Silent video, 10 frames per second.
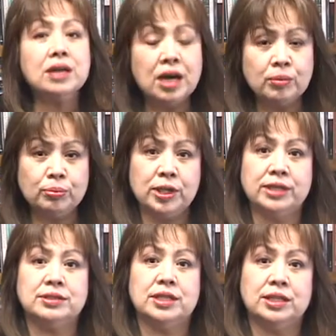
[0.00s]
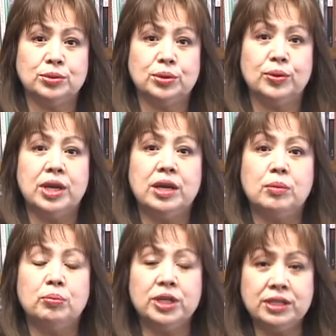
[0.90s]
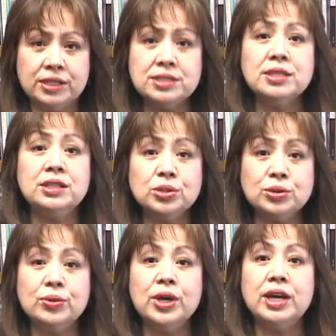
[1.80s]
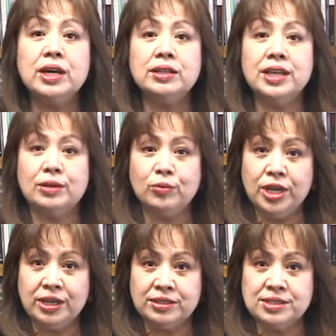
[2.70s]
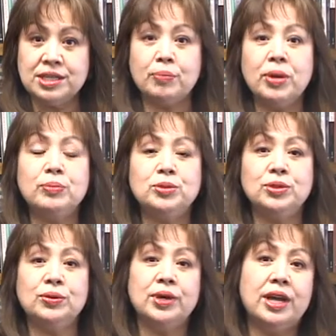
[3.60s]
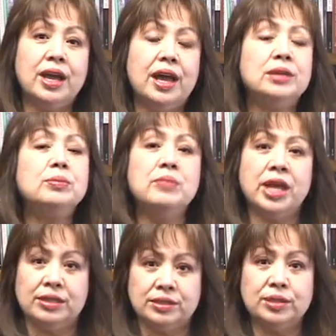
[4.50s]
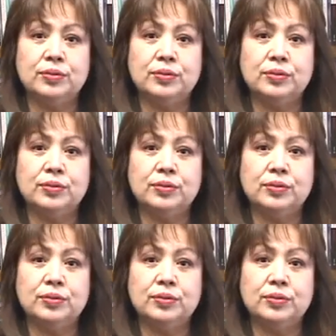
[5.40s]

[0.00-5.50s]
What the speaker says: complex issue, but it is an issue that we can step up to and make a